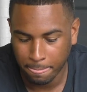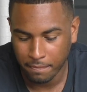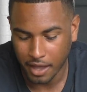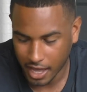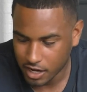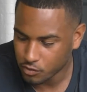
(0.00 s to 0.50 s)

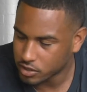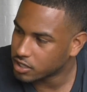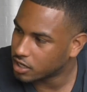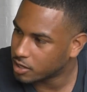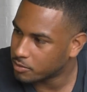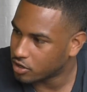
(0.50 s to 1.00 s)
I had a really
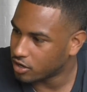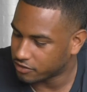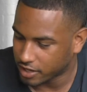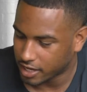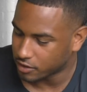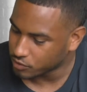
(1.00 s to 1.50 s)
good cup of
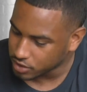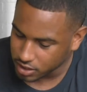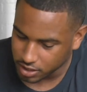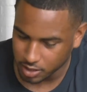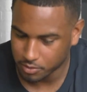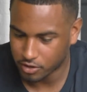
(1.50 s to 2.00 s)

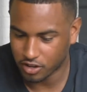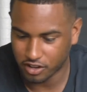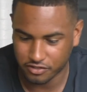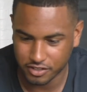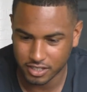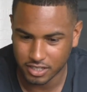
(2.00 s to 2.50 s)

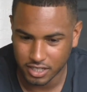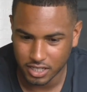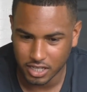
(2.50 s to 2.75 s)
coffee.